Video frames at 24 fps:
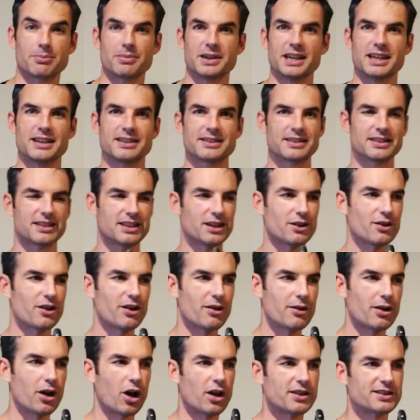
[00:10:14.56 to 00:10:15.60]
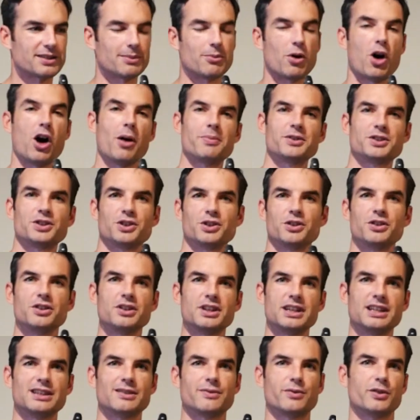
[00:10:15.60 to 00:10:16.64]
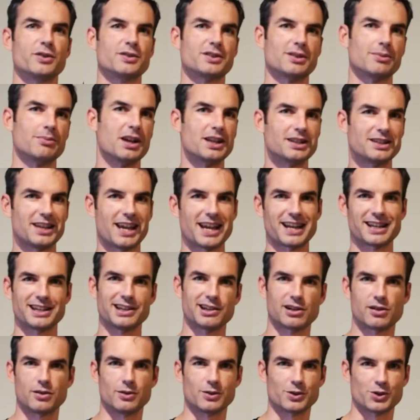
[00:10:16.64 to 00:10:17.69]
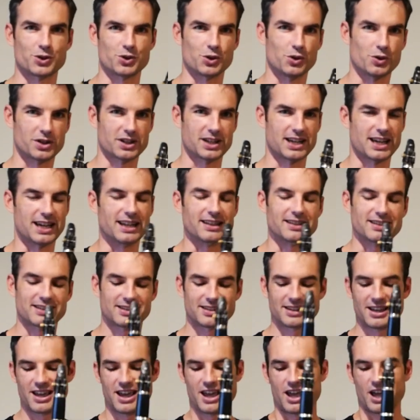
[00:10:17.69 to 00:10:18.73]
piece, there are some opportunities for some technical shortcuts.